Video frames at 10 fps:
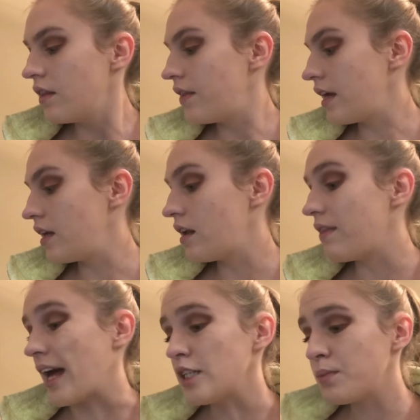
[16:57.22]
Then
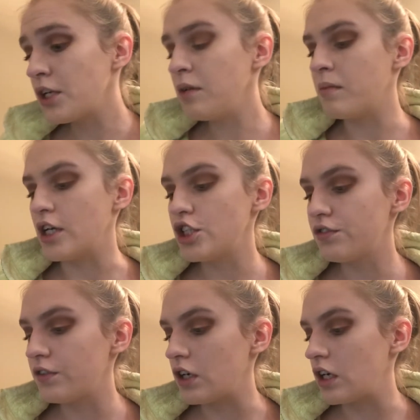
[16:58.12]
that's pretty
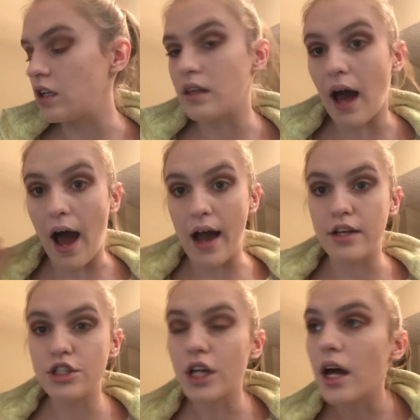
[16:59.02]
much for the
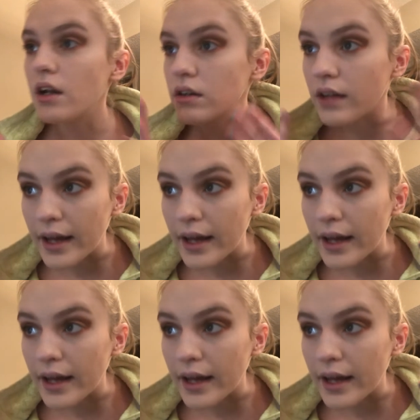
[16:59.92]
eyeshadow.